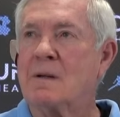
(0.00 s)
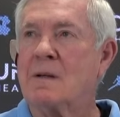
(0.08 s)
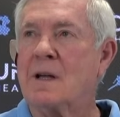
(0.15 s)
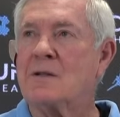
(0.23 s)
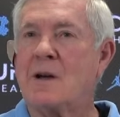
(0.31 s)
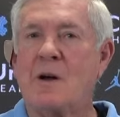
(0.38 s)

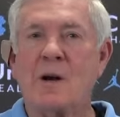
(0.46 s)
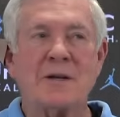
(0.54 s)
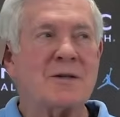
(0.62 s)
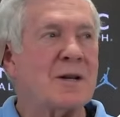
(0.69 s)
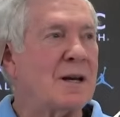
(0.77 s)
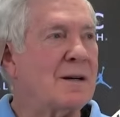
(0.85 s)
And that's all
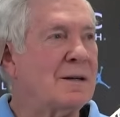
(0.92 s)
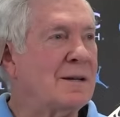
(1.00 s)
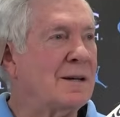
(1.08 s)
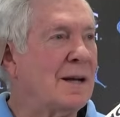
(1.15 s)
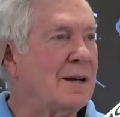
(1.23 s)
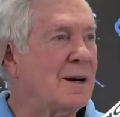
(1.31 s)
he
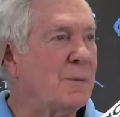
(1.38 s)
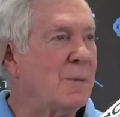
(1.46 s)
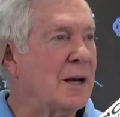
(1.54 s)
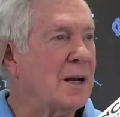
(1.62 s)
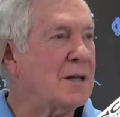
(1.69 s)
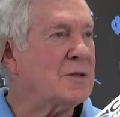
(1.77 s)
said, and
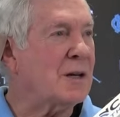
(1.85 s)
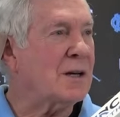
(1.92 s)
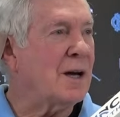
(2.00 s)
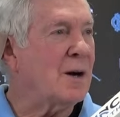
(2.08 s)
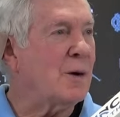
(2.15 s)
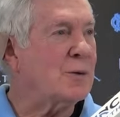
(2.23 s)
everybody lets
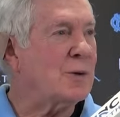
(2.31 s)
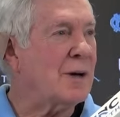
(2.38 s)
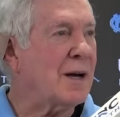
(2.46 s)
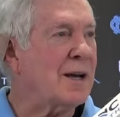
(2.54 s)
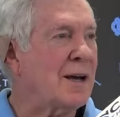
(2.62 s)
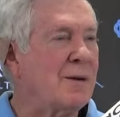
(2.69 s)
it go.
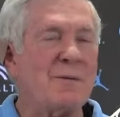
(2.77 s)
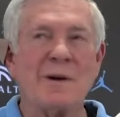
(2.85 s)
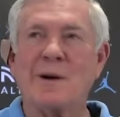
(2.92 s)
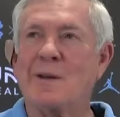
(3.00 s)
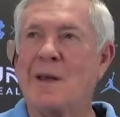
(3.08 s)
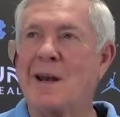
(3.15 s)
So I
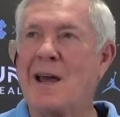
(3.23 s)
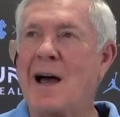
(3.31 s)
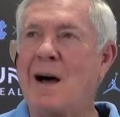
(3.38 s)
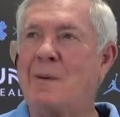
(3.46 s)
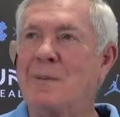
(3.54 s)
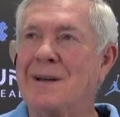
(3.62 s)
can't figure that
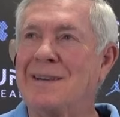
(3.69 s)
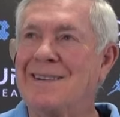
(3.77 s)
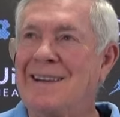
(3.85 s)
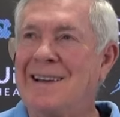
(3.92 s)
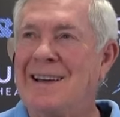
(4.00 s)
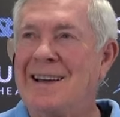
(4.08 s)
out.
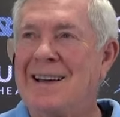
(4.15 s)
But